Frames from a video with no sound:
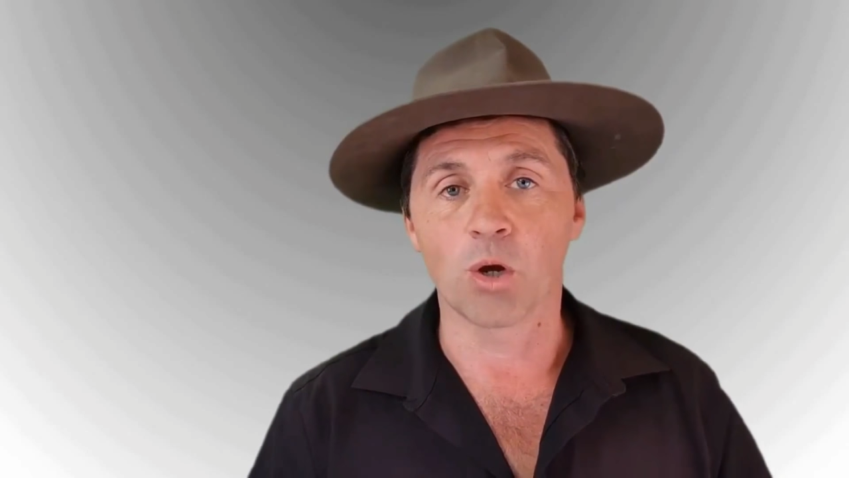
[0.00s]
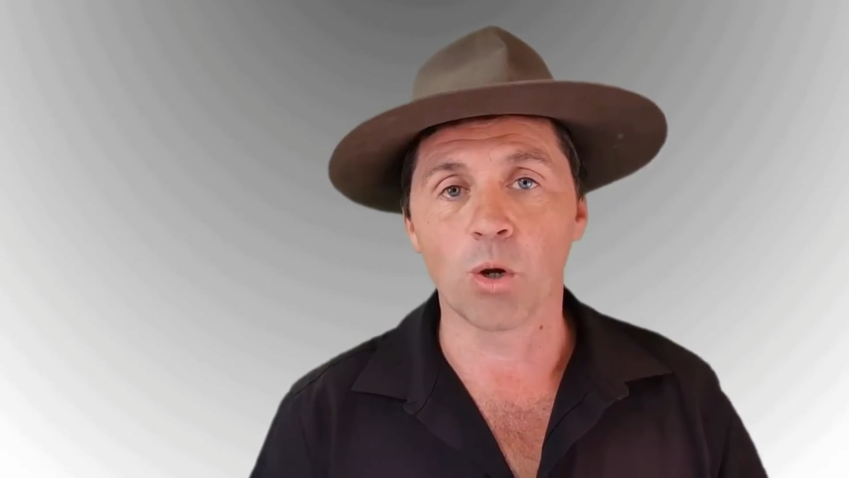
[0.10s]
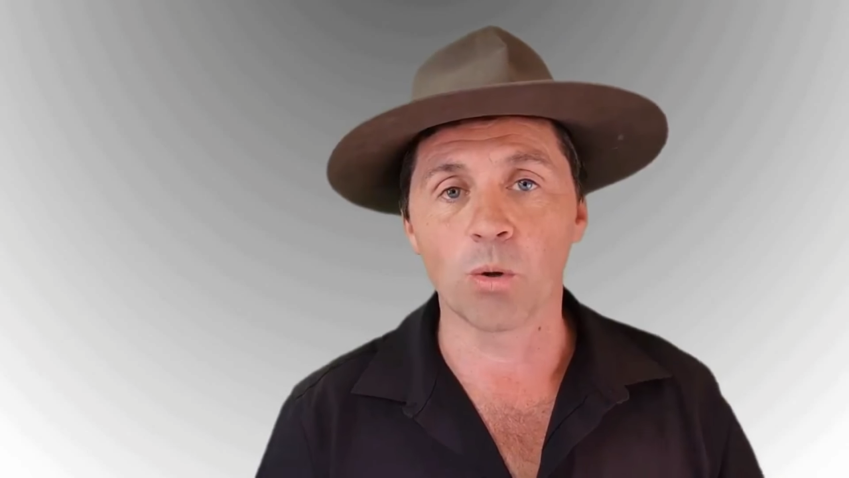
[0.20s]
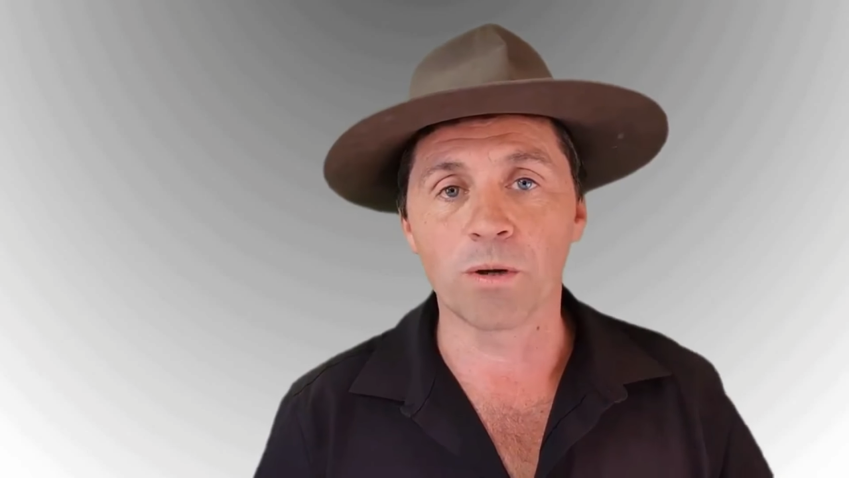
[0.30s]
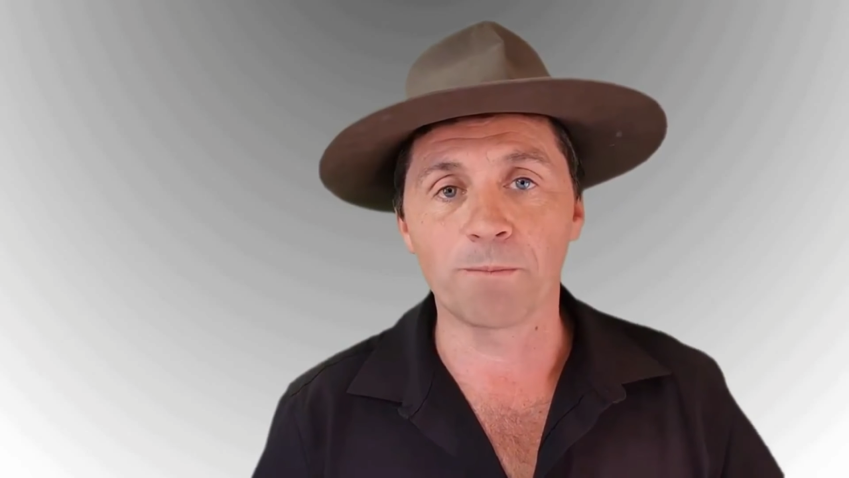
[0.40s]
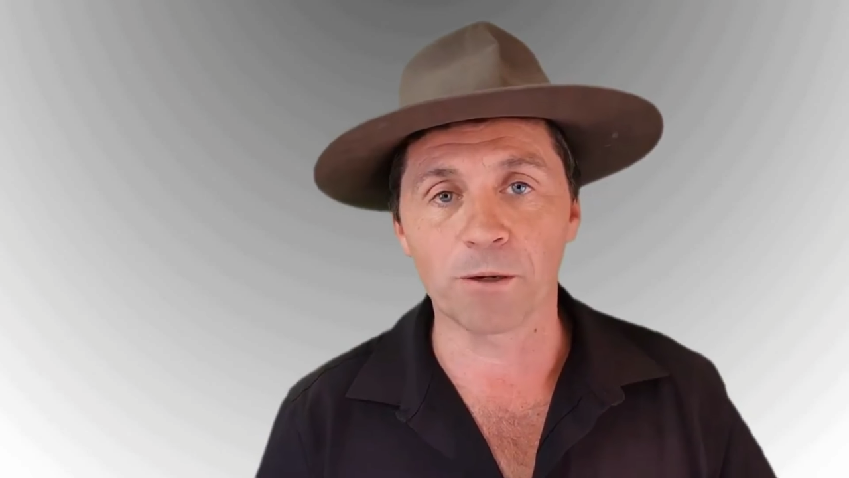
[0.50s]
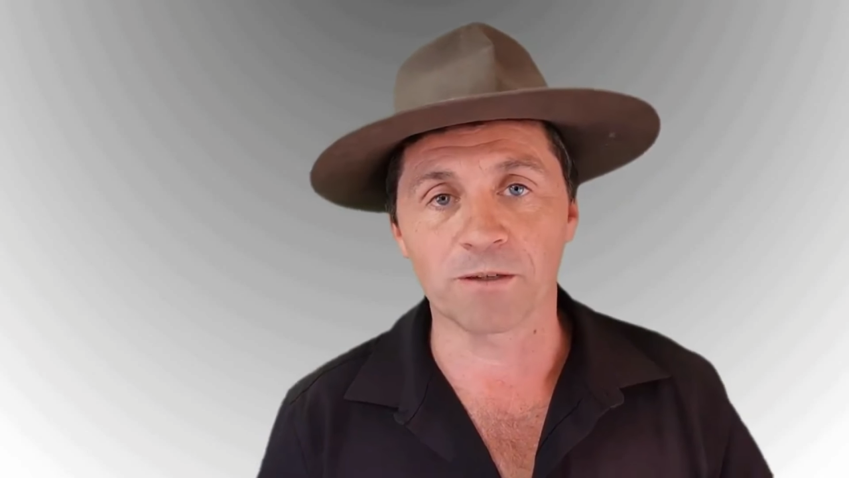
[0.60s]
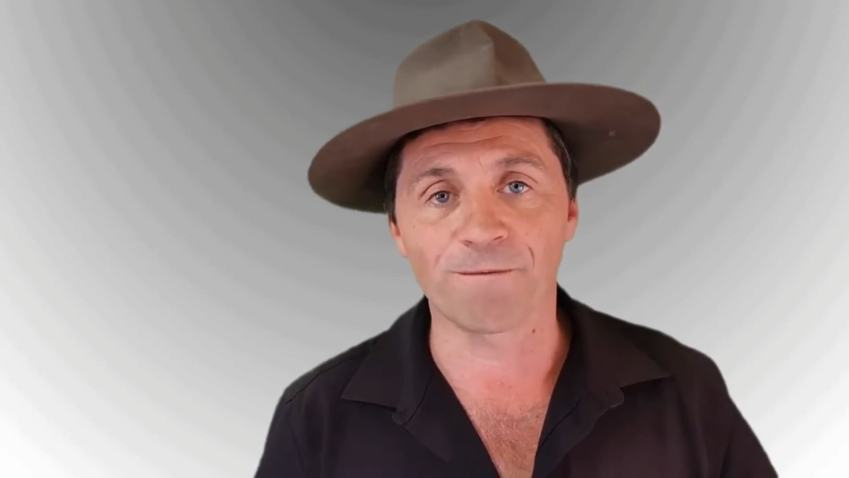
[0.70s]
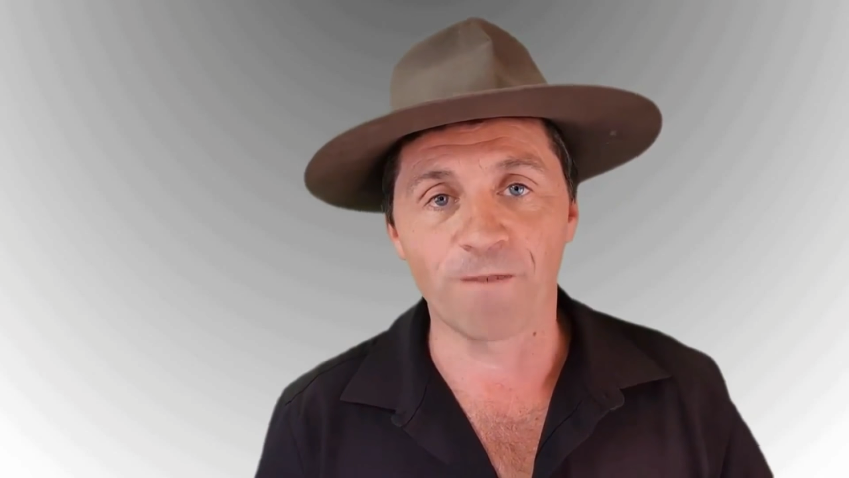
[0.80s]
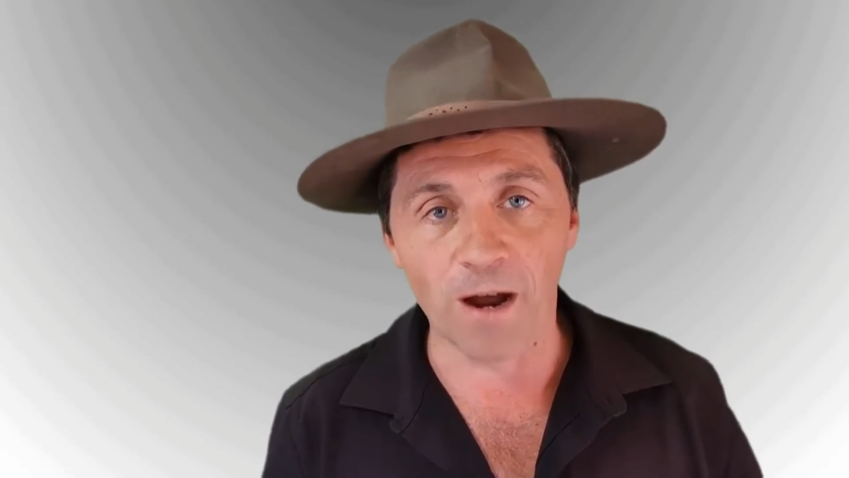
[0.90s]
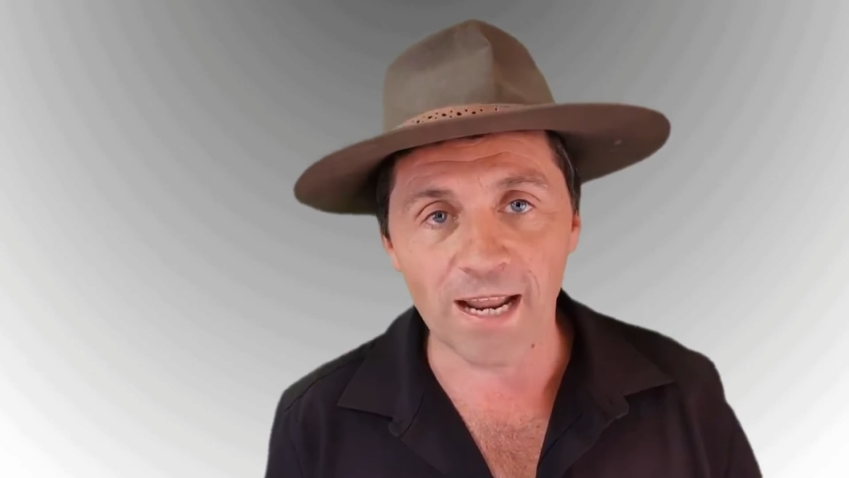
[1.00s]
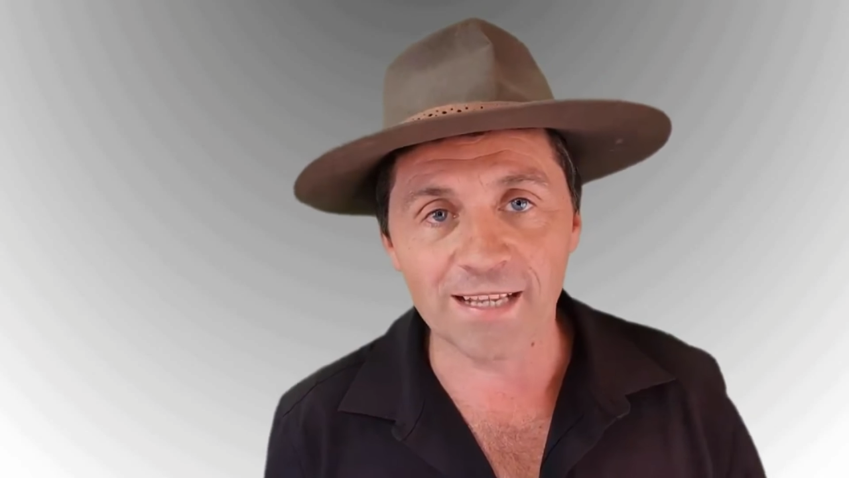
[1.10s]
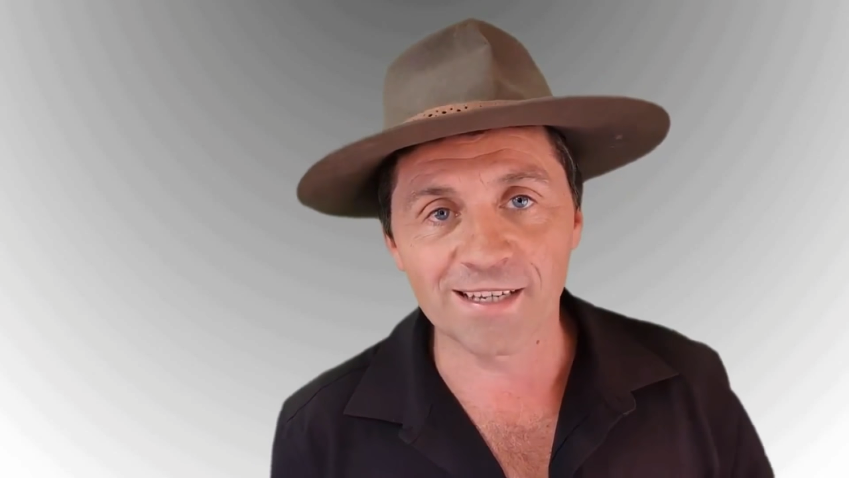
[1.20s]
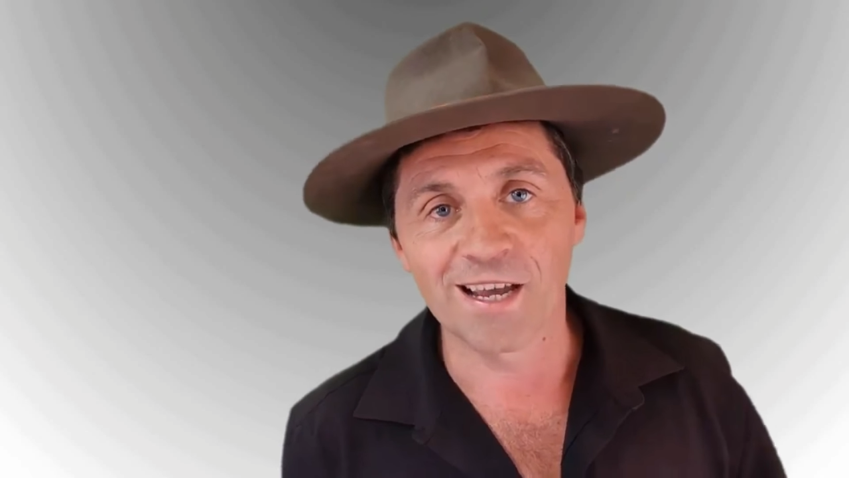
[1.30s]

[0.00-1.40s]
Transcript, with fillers: no deposit finance.